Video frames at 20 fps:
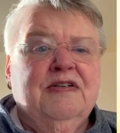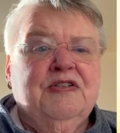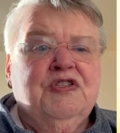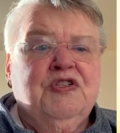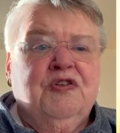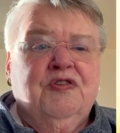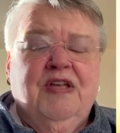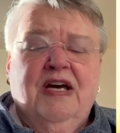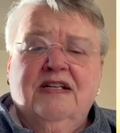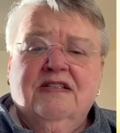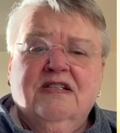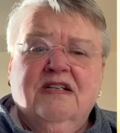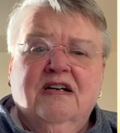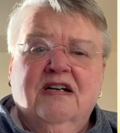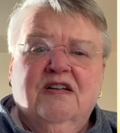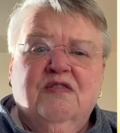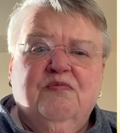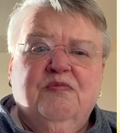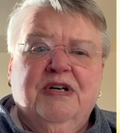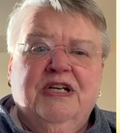So that's
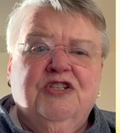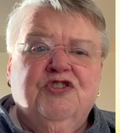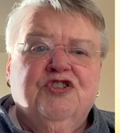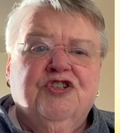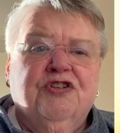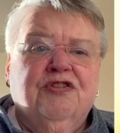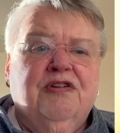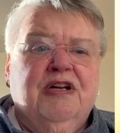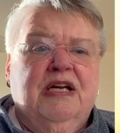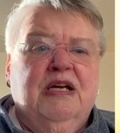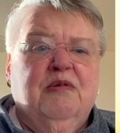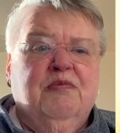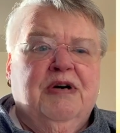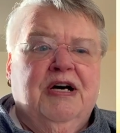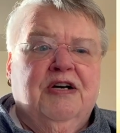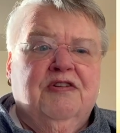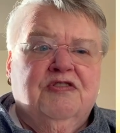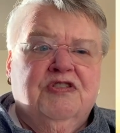kind of my journey about